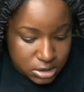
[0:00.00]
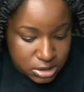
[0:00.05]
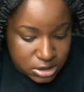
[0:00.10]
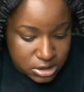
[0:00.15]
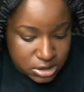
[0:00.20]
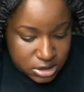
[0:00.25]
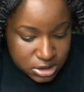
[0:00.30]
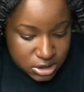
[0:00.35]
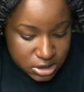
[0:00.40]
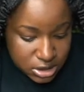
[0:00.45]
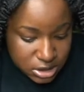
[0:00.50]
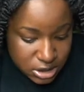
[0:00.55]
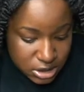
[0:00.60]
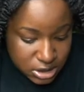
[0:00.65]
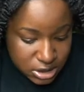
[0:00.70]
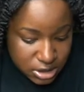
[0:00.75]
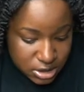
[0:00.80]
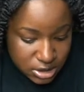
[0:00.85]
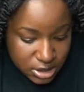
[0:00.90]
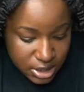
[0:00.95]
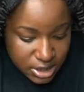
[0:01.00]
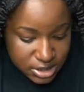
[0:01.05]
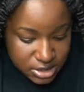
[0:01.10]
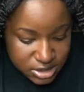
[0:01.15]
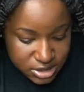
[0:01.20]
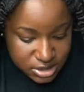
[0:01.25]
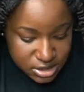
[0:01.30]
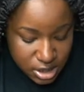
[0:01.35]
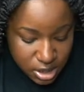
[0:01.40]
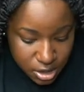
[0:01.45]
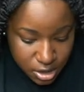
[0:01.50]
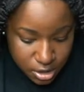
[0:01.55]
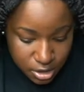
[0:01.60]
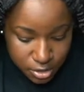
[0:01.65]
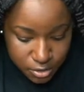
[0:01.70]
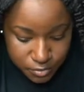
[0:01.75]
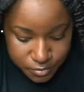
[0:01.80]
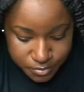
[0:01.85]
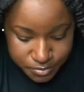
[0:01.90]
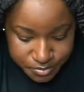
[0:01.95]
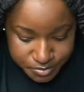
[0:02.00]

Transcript: Stick it in there like so.